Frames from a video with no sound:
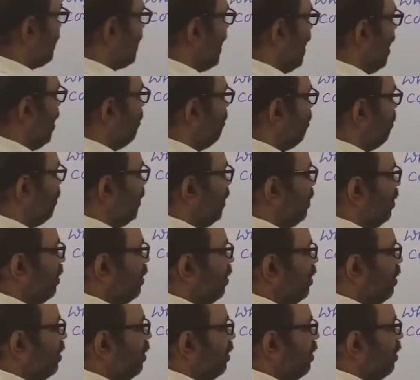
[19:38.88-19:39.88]

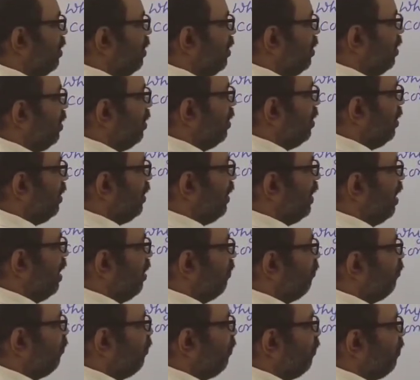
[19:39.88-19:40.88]
Example,
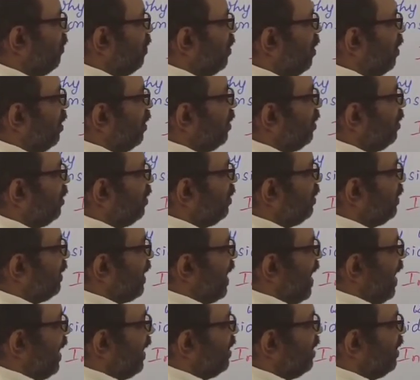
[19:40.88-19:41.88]
if
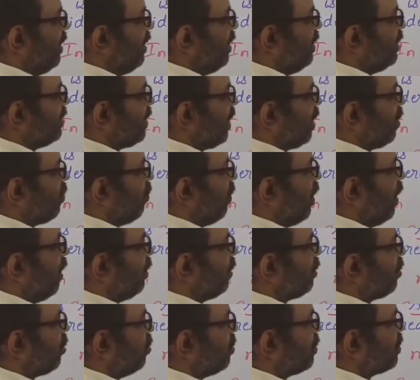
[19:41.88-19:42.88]
10 is
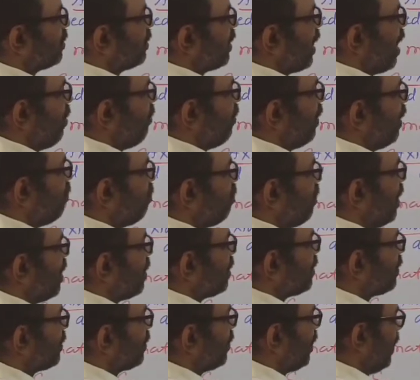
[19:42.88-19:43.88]
equal to 7
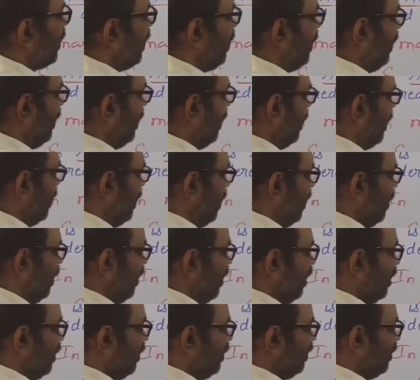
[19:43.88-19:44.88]
plus 3,
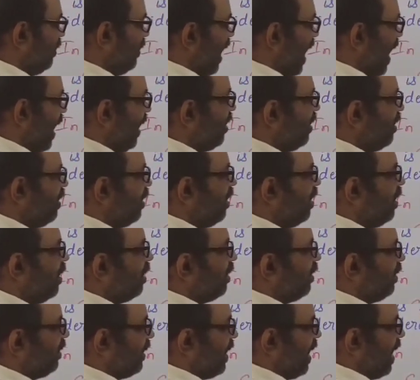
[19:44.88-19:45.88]
then
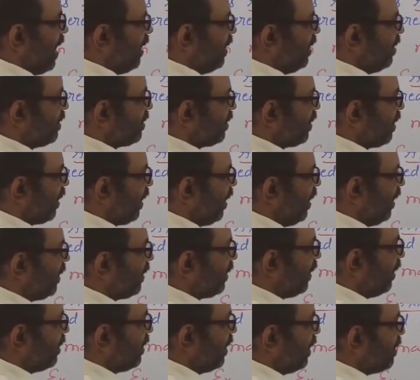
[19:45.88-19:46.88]
10 is
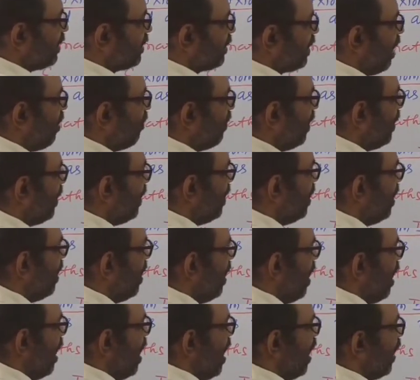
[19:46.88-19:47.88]
greater than 7
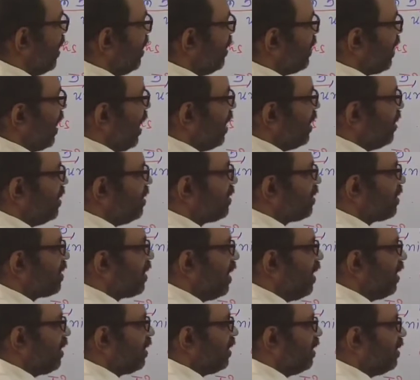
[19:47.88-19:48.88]
and 10 is
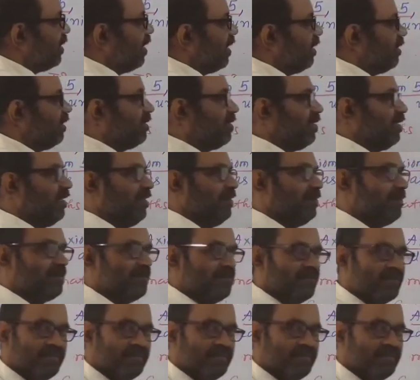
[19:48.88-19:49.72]
greater than 3.